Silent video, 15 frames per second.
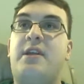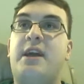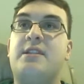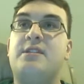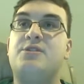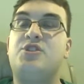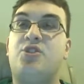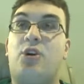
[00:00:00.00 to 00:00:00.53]

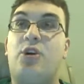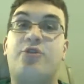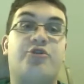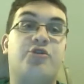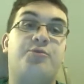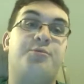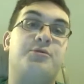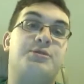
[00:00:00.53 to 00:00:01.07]
like the Star
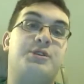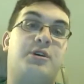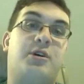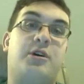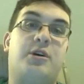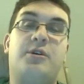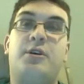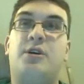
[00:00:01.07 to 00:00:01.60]
Troopers
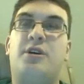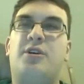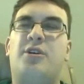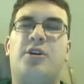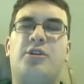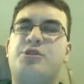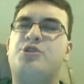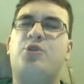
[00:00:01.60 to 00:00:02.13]
are,
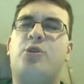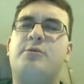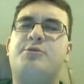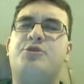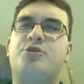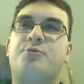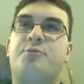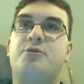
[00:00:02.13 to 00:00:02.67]
or
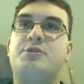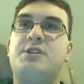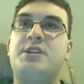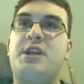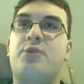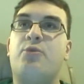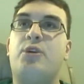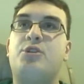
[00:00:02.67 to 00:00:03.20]
Stormtroopers in
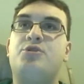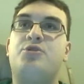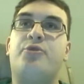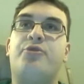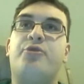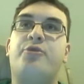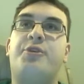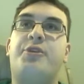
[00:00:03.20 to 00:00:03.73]
the
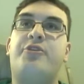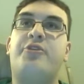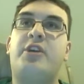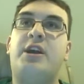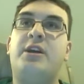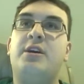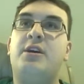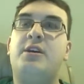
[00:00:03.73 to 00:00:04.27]
original
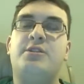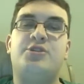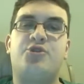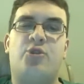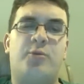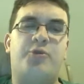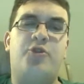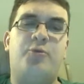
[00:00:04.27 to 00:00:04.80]
trilogy.
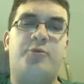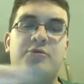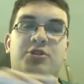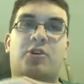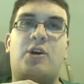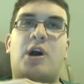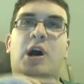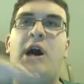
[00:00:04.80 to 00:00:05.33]
Stormtroopers
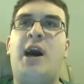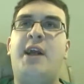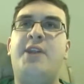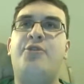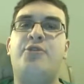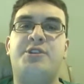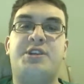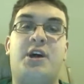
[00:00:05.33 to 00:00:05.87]
are
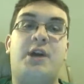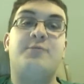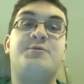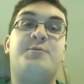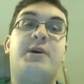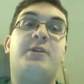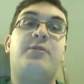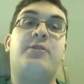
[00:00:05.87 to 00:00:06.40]
100 times
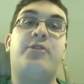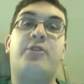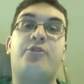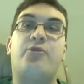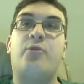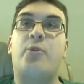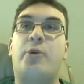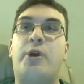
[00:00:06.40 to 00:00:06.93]
better than the
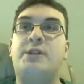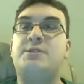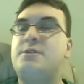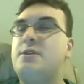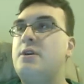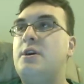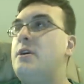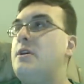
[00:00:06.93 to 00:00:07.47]

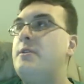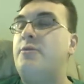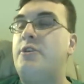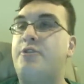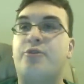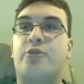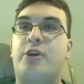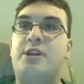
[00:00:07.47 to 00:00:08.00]
droids. The
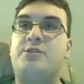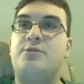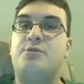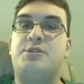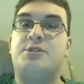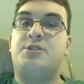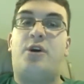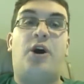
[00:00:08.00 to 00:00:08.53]
droids are
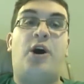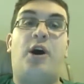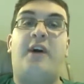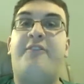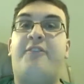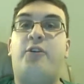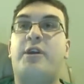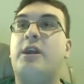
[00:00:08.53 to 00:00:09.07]
just
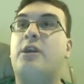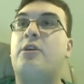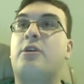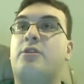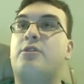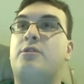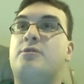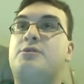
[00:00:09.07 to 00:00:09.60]
awful
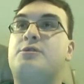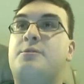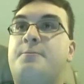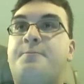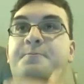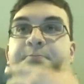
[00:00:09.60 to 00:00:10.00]
characters.